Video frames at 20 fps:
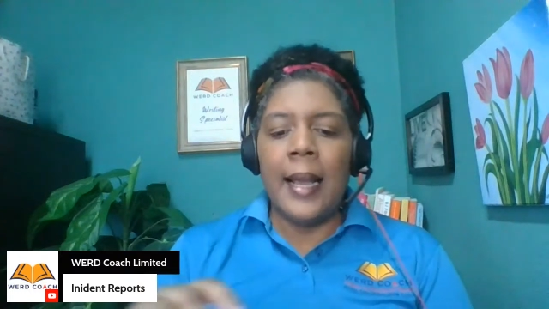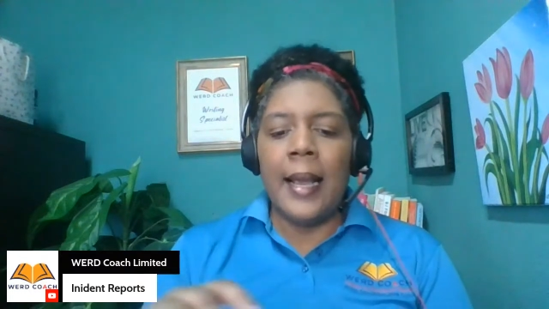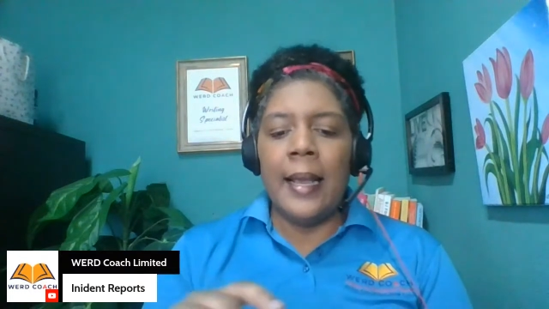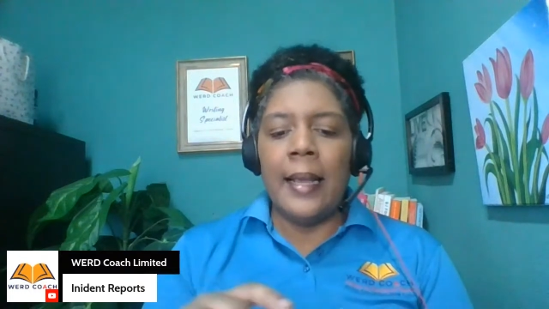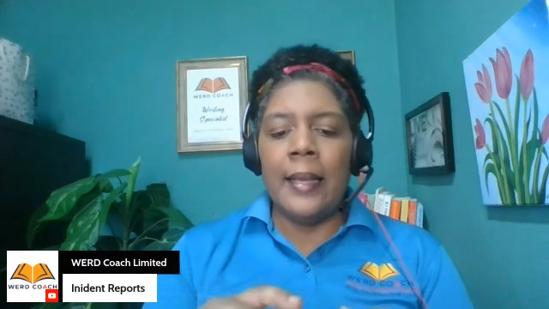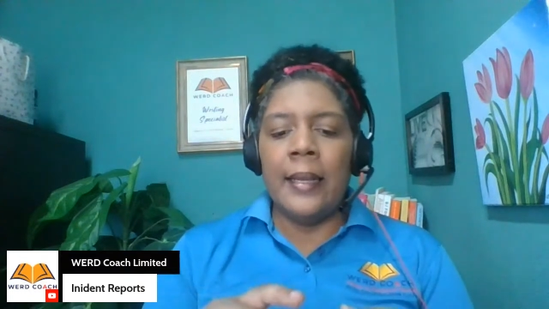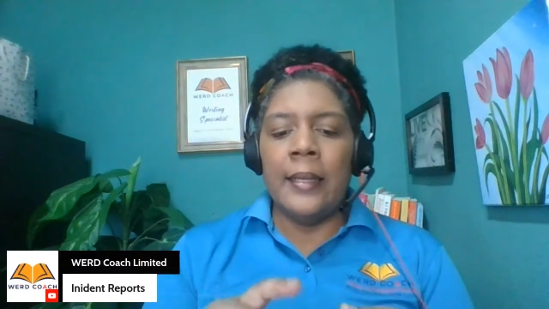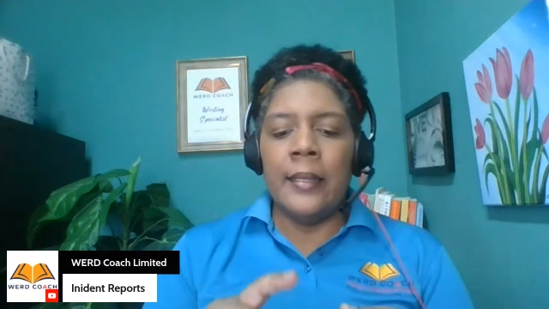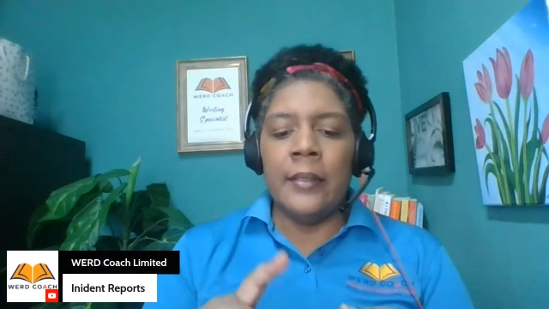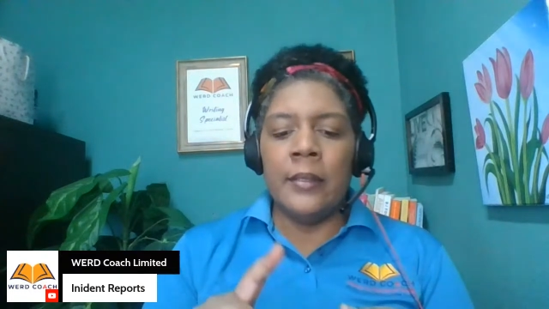
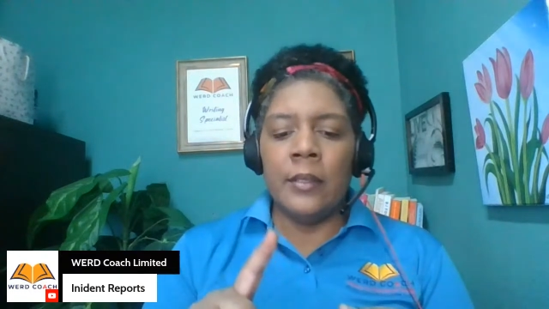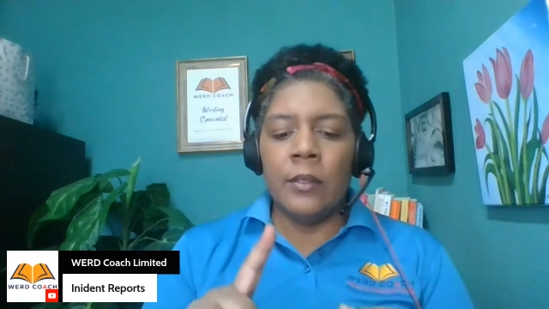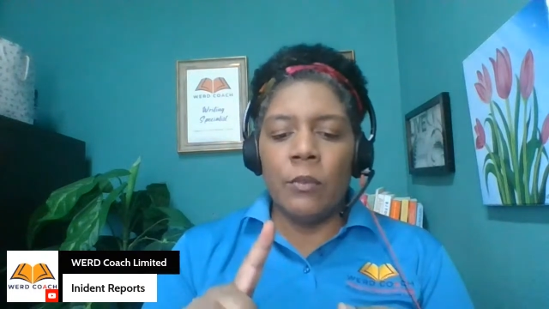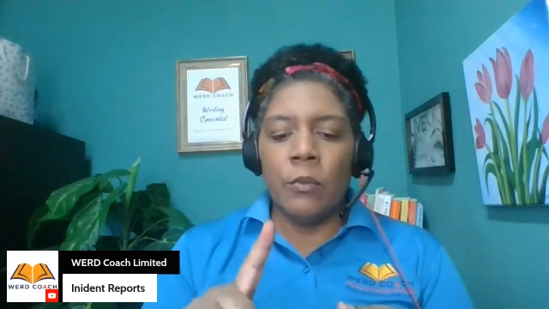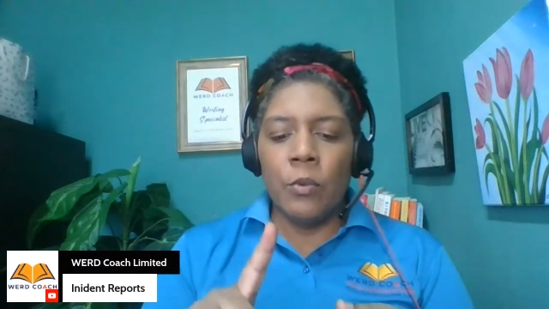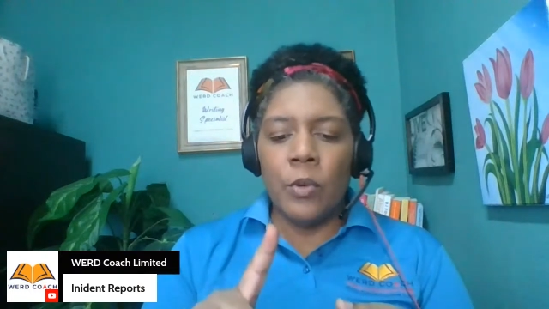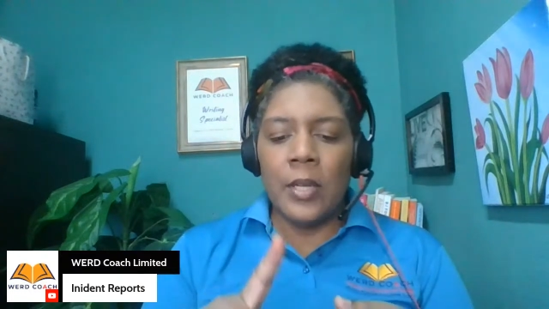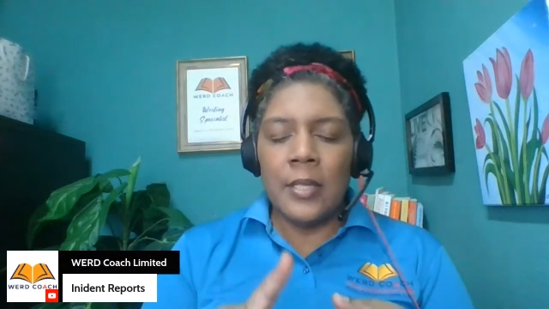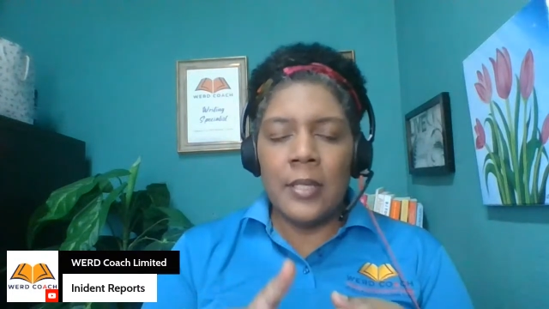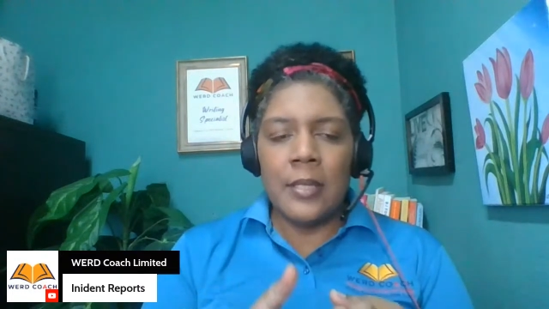And
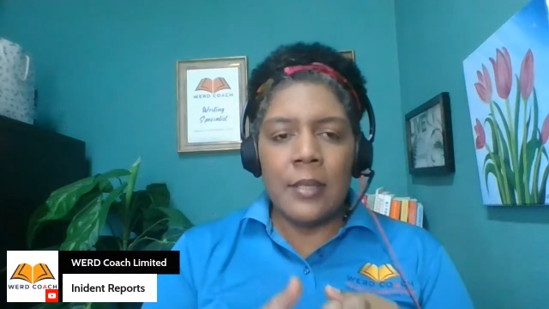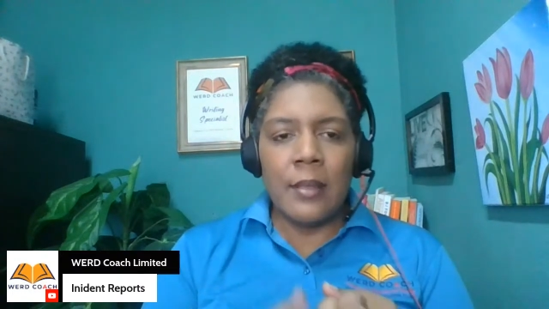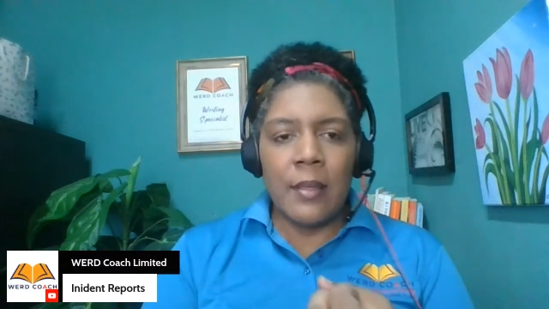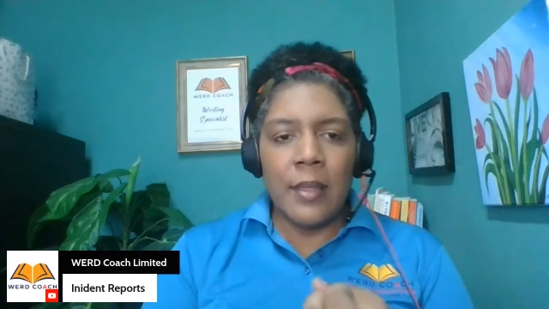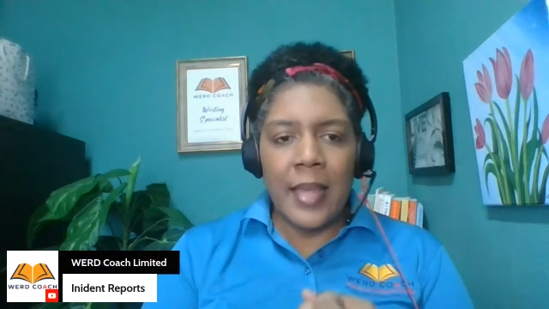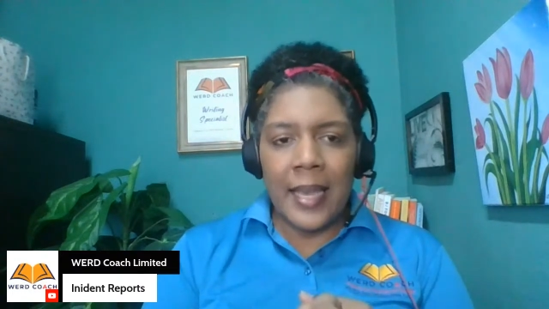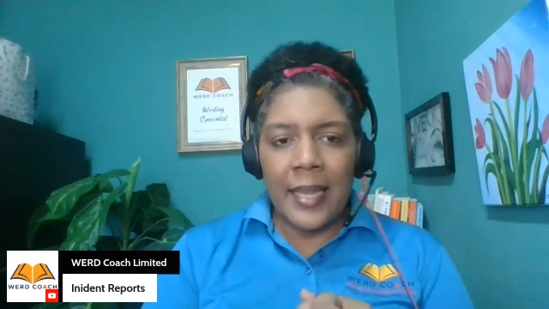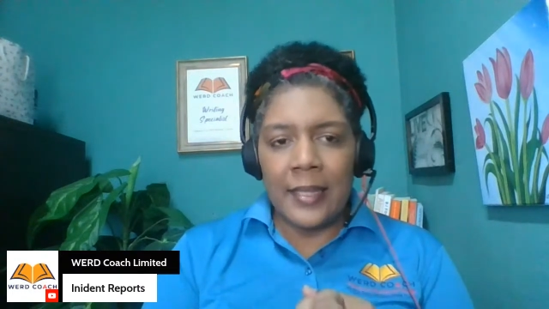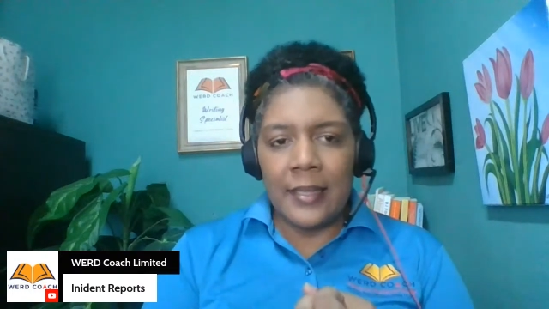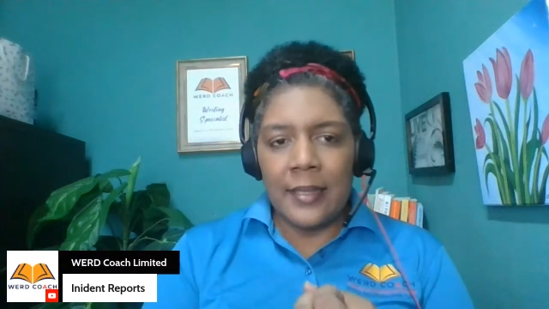once
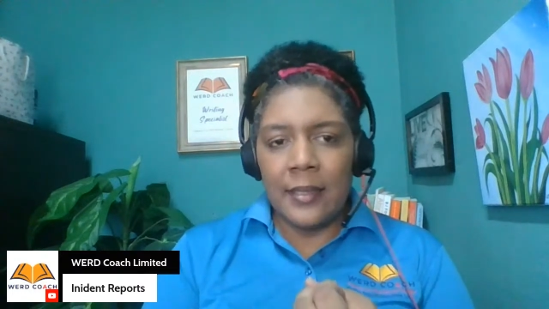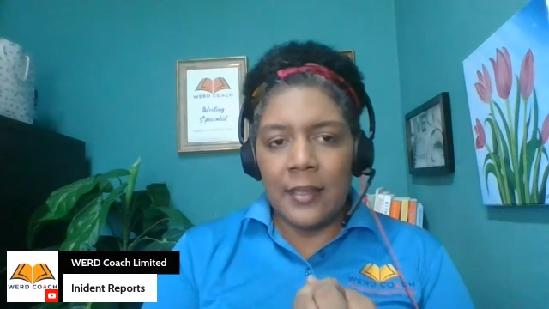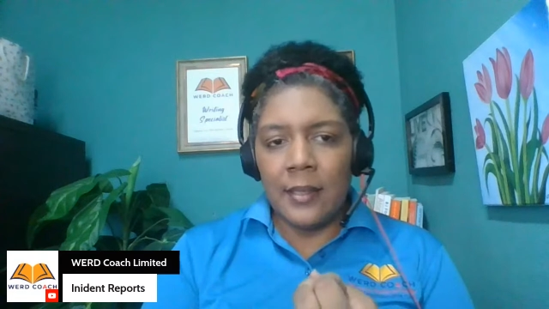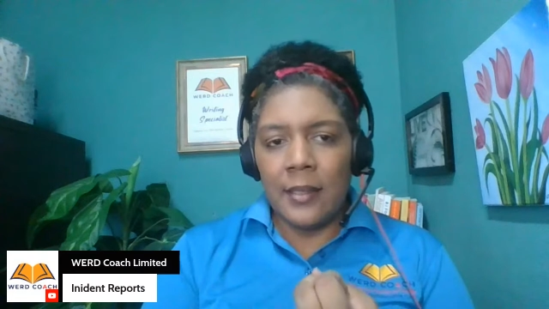that